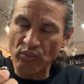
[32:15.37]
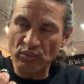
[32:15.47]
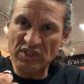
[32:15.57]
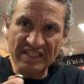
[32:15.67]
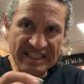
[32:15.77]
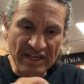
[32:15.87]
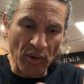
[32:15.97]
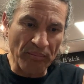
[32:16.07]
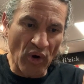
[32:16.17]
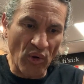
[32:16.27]
steel
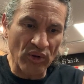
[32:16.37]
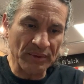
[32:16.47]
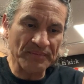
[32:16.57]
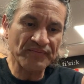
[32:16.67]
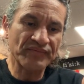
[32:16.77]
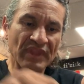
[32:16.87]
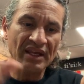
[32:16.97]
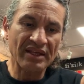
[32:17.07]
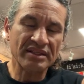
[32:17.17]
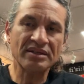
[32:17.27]
bolt.
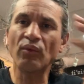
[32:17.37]
Don't